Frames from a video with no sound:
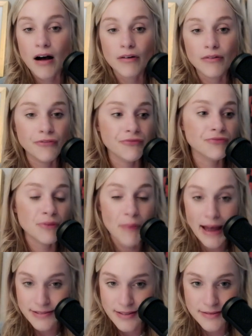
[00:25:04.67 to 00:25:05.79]
of the
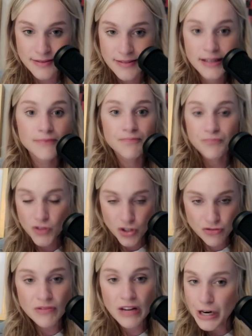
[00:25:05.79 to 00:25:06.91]
masses.
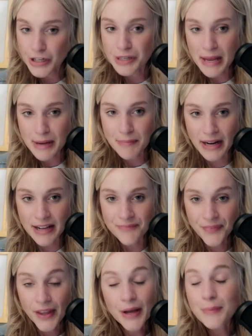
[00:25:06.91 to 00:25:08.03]
They're here to make money.
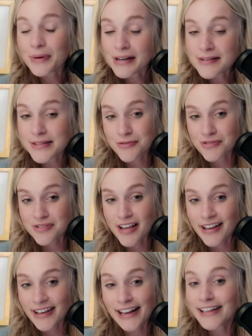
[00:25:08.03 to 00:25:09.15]
But it is
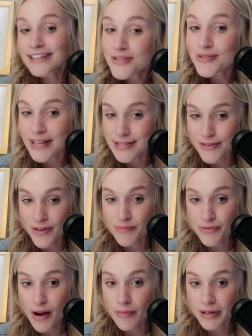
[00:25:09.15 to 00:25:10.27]
interesting. And I like to use it as a fun
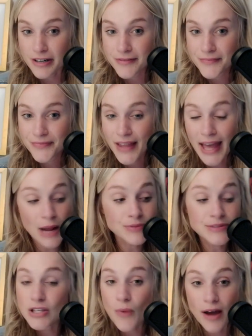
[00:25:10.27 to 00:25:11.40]
barometer. And I will
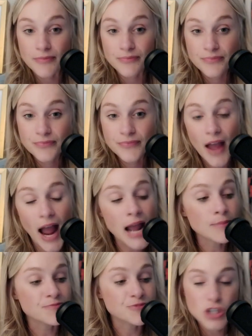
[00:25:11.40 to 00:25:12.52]
tell you what, I
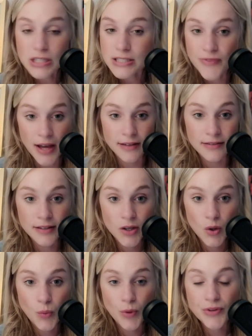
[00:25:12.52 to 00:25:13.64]
am just fine
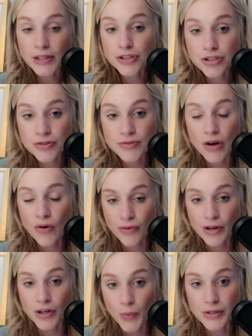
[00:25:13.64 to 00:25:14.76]
with LSU's
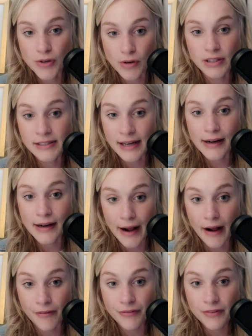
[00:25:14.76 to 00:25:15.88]
over under win total at nine and a
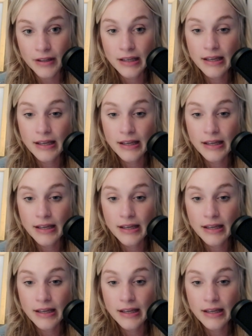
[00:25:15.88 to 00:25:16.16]
half,